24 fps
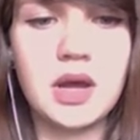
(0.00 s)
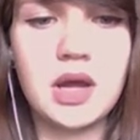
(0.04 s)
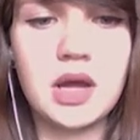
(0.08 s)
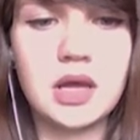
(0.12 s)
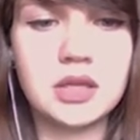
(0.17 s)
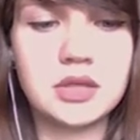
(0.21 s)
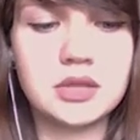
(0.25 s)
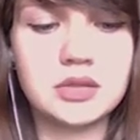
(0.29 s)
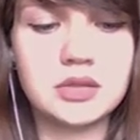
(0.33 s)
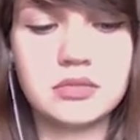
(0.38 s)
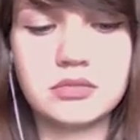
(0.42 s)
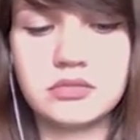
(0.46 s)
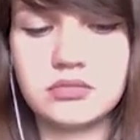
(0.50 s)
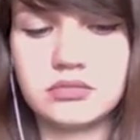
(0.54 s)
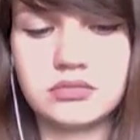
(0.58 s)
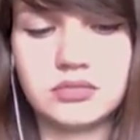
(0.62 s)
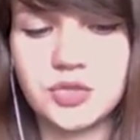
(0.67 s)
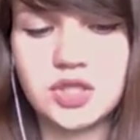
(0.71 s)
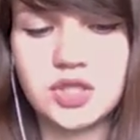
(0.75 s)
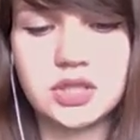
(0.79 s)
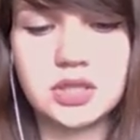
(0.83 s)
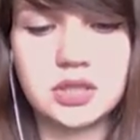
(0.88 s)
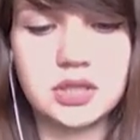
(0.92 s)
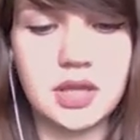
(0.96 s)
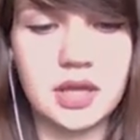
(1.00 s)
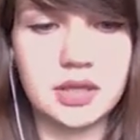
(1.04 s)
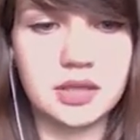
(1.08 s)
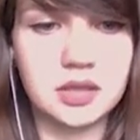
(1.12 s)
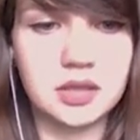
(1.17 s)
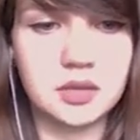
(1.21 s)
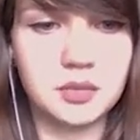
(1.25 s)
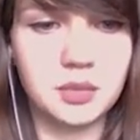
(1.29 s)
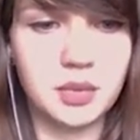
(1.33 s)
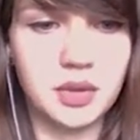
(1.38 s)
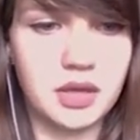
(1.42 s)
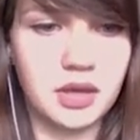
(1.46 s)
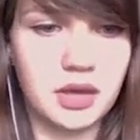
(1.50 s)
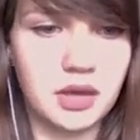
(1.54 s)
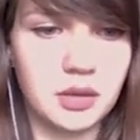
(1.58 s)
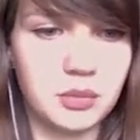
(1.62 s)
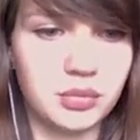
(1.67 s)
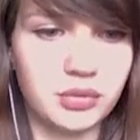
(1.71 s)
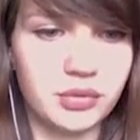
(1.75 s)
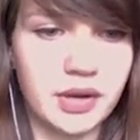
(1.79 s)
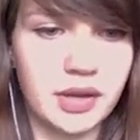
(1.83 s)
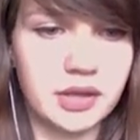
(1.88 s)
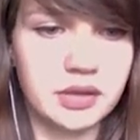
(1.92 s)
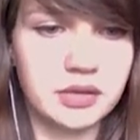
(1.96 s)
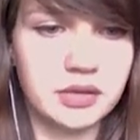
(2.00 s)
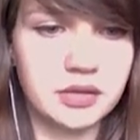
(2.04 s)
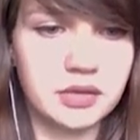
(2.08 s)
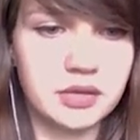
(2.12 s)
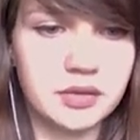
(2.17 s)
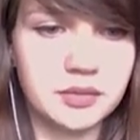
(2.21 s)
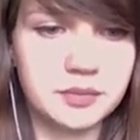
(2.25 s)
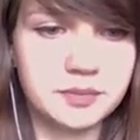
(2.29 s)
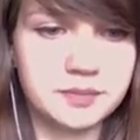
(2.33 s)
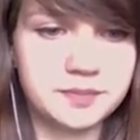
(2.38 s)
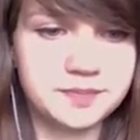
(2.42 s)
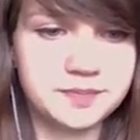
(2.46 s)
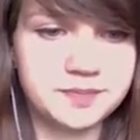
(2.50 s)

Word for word: one, just let it be a brand.